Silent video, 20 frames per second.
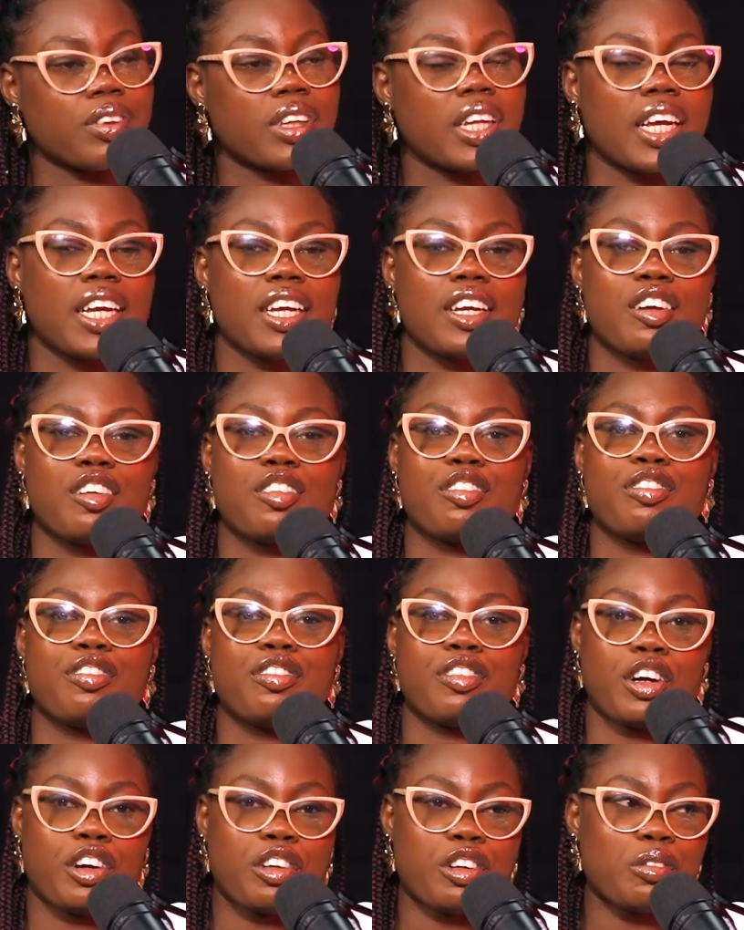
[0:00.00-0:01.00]
Thank you
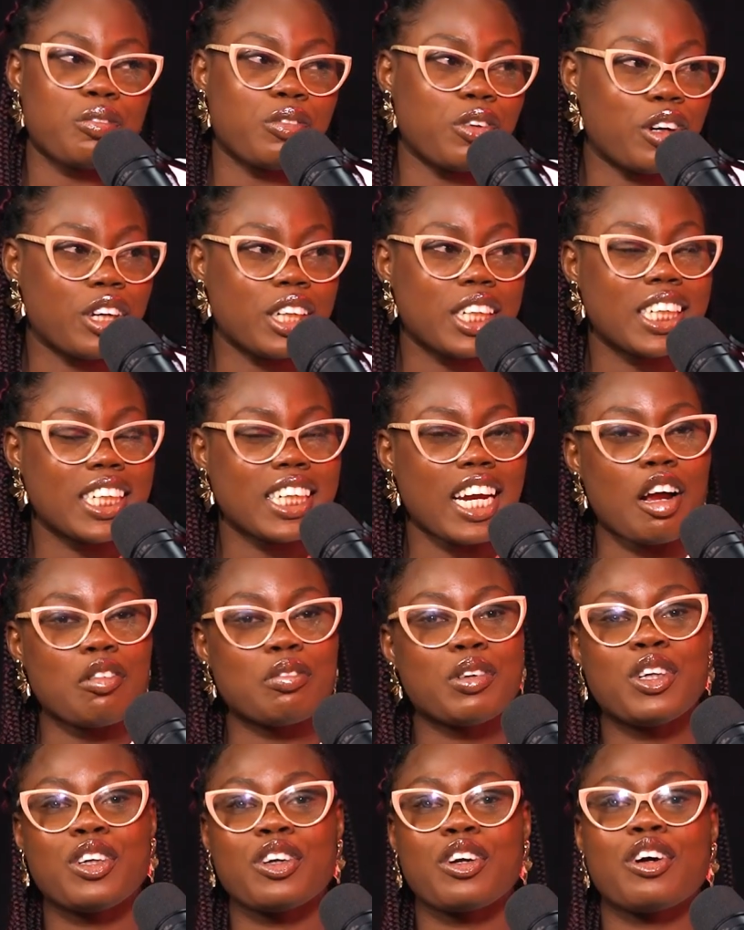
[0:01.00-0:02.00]
very much.
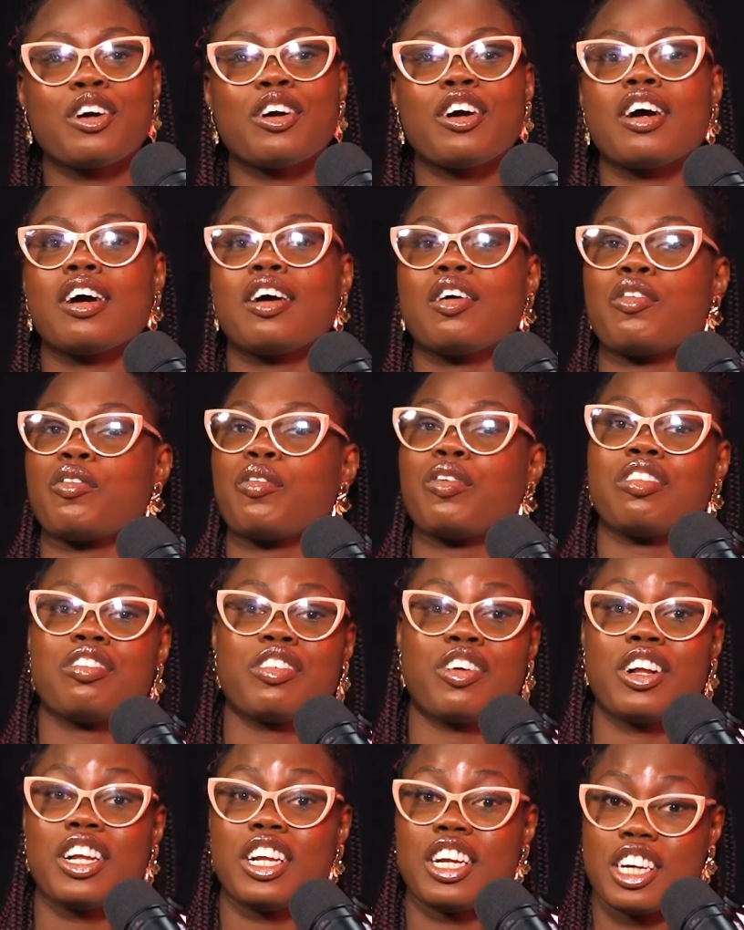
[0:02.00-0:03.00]
I'm sure we've
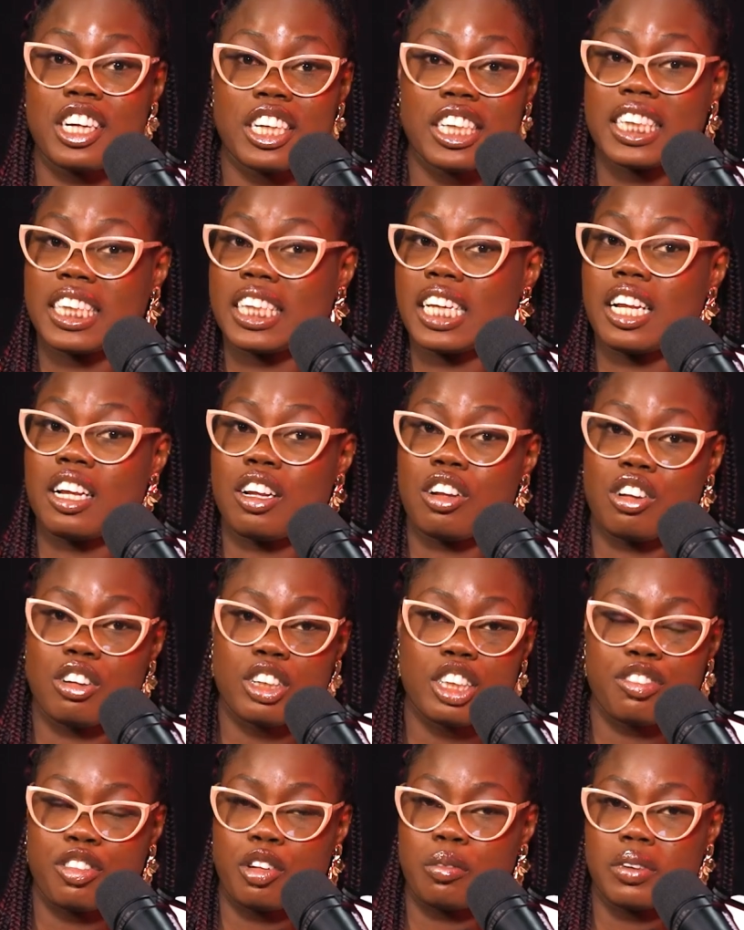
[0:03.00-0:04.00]
all learned a
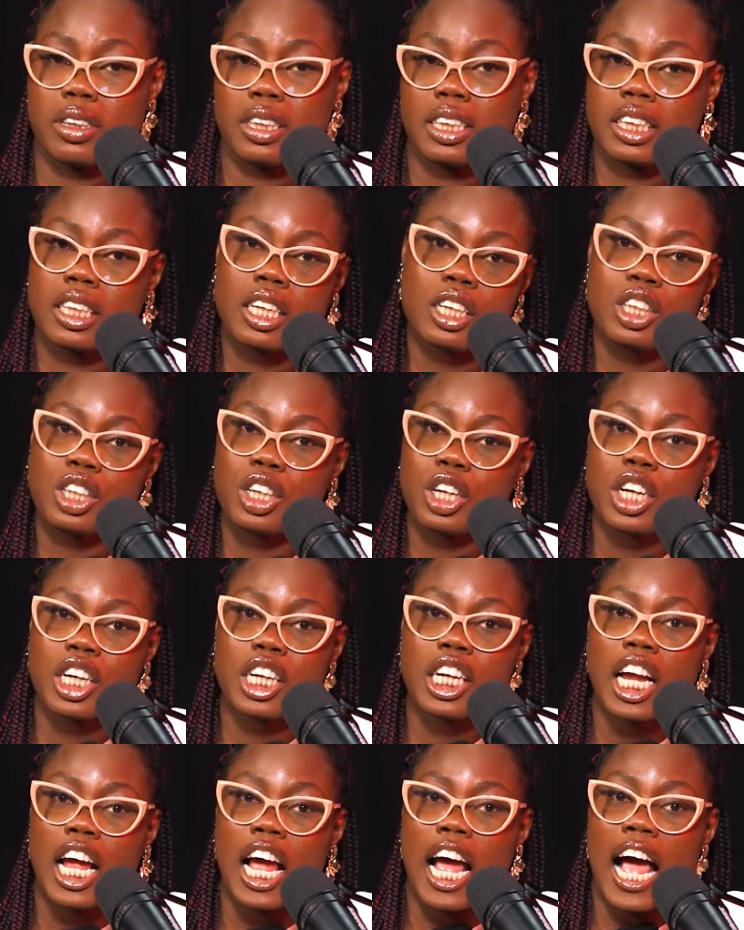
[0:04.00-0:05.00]
lot from this
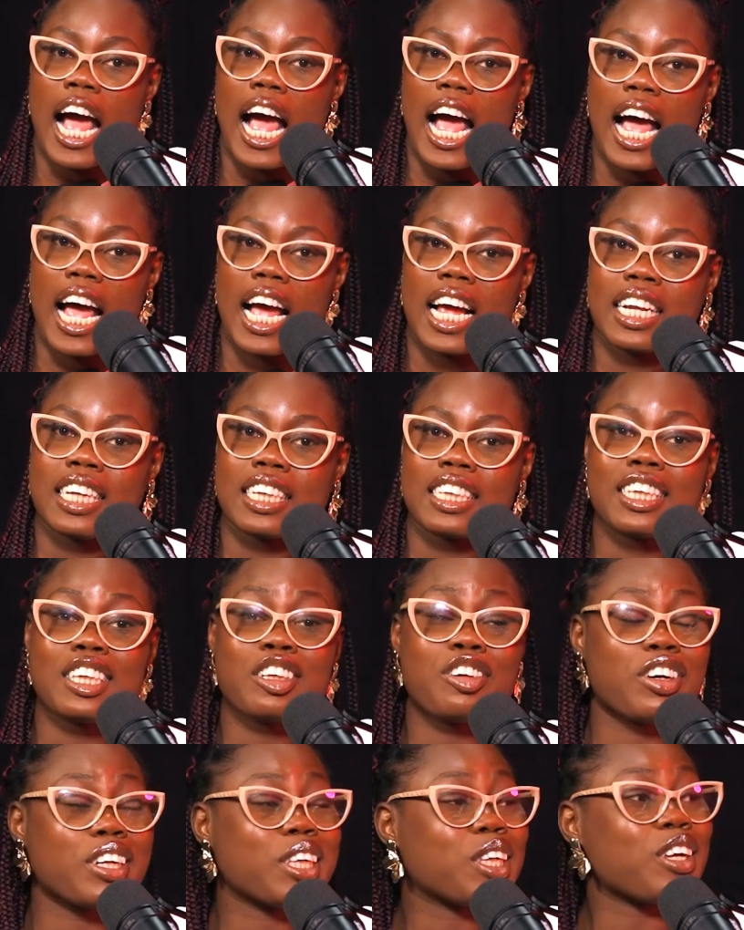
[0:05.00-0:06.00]
session. And it's
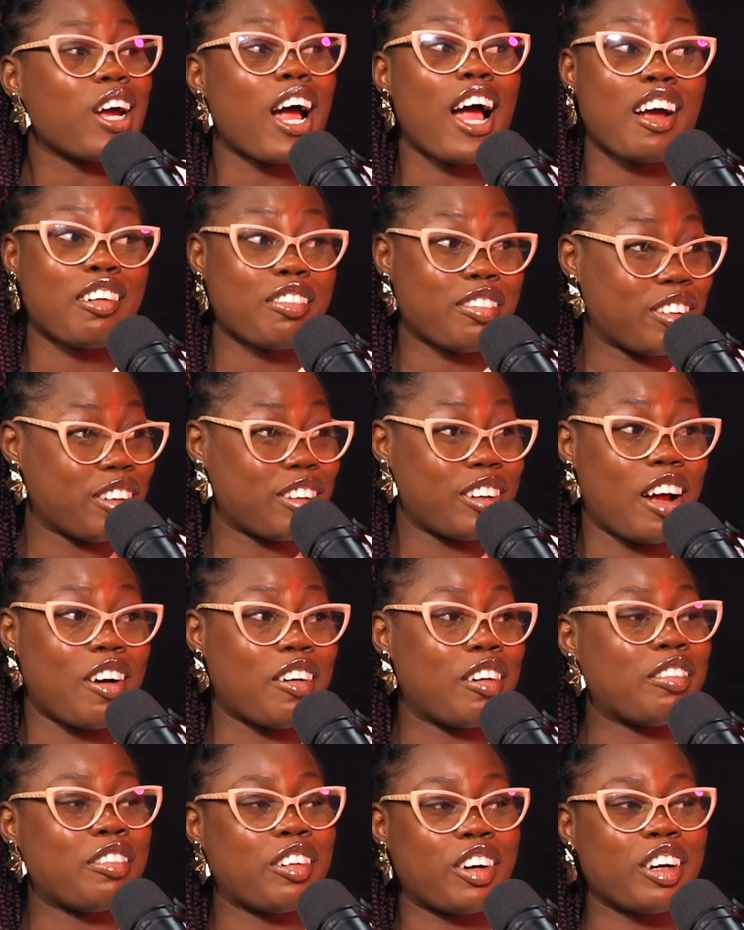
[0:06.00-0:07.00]
great to have you,
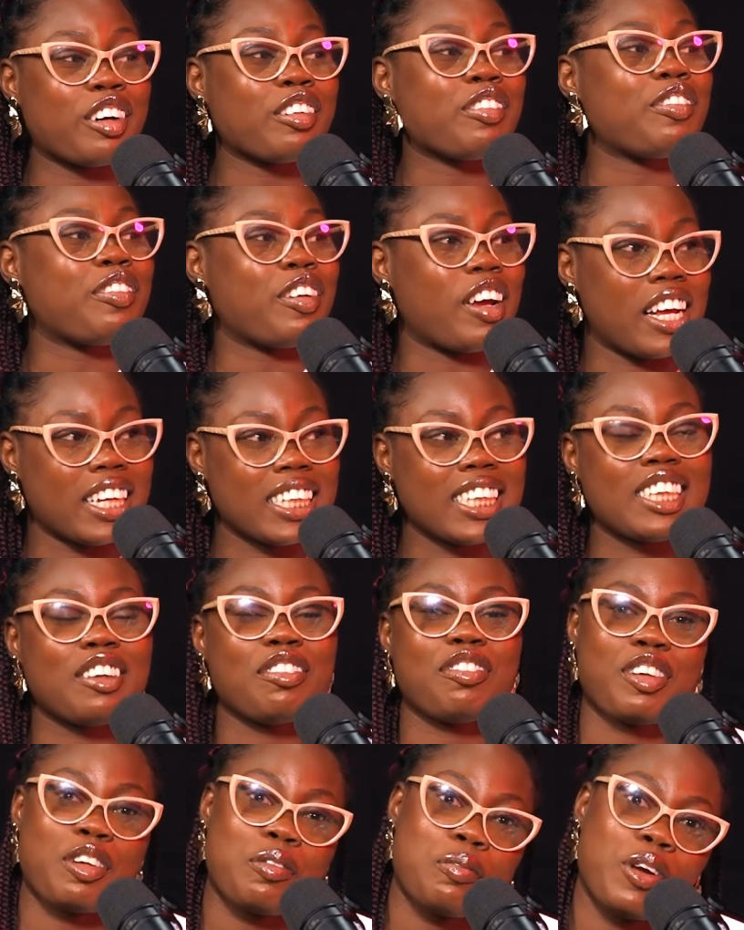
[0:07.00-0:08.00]
our very
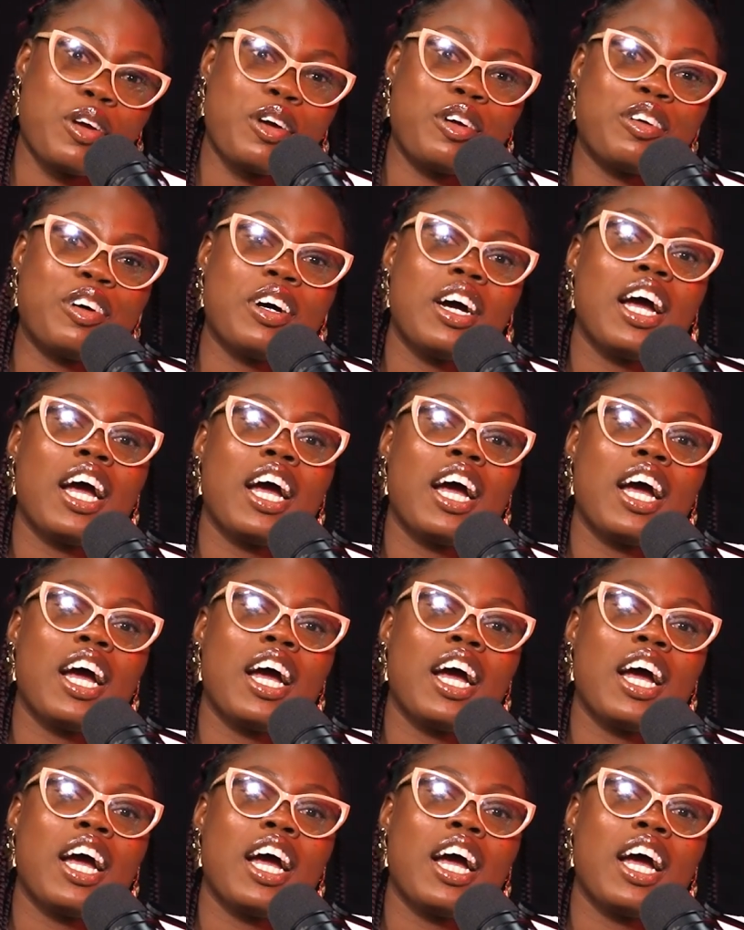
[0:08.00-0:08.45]
first female